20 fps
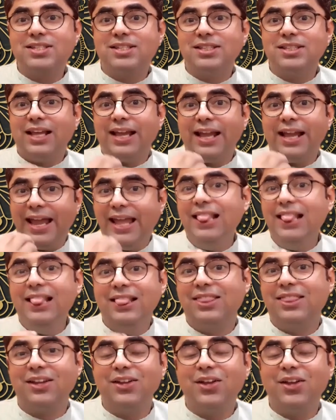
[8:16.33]
the
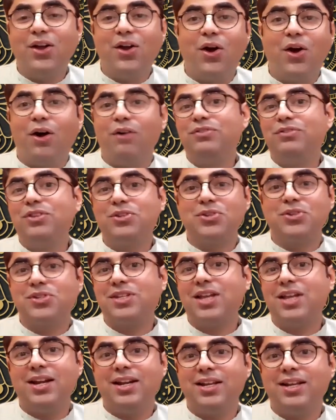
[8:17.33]
health of the
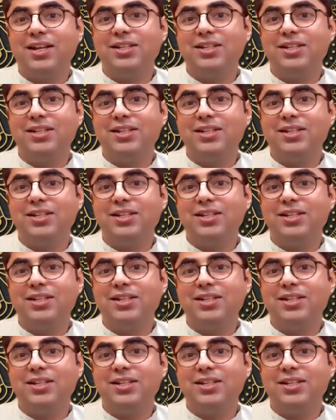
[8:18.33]
society.